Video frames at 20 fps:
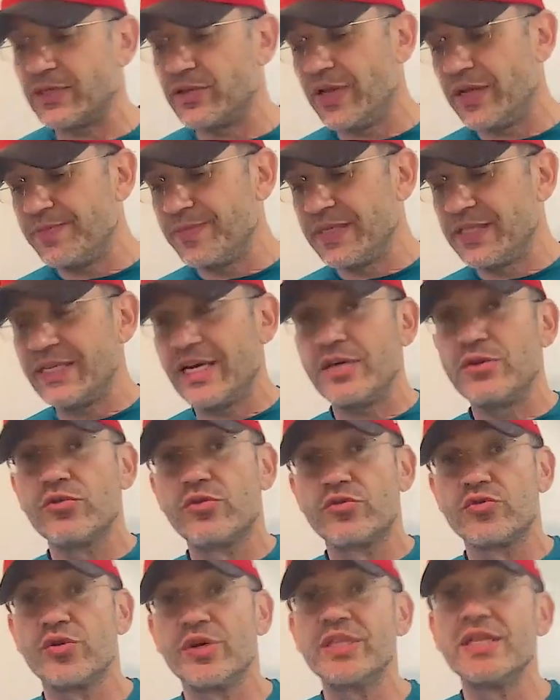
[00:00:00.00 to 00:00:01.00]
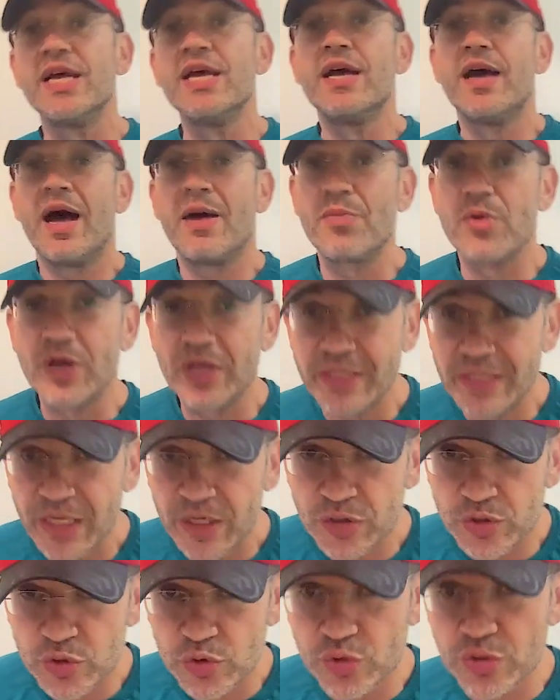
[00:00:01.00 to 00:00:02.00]
So let me take you through it. I'm going to
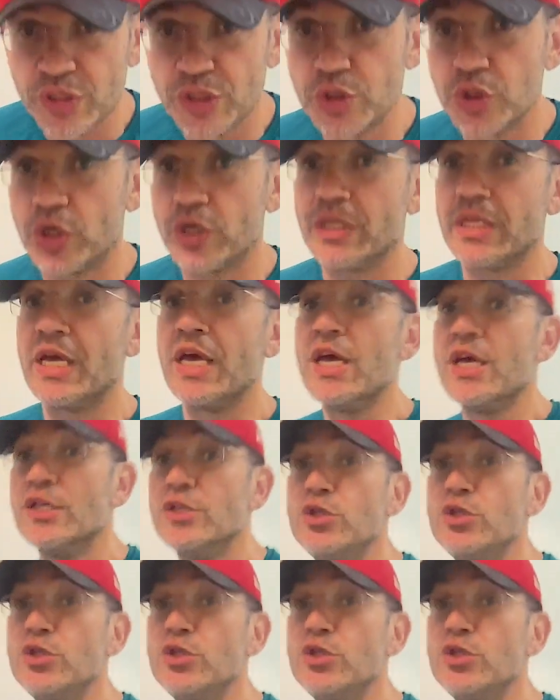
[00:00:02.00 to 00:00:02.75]
take you through the journey.